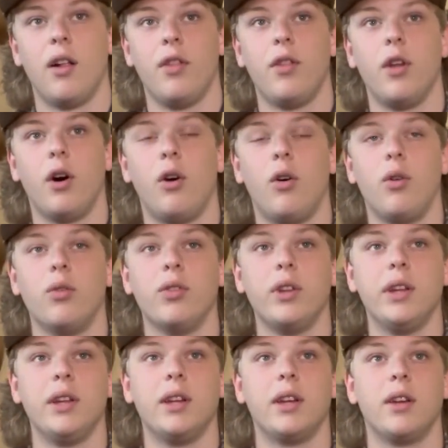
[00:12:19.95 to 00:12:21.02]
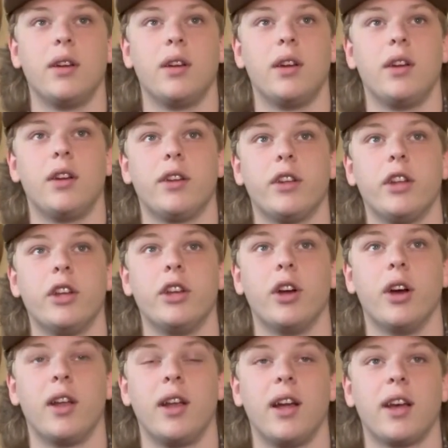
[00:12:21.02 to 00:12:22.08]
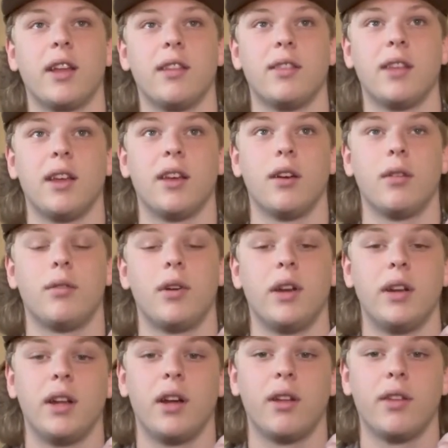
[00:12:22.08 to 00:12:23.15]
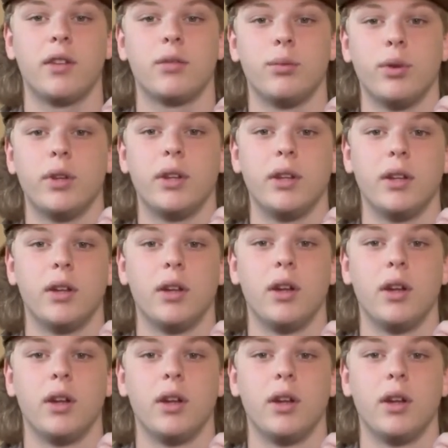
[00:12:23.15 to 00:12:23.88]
The only gun I can think of right now that's really,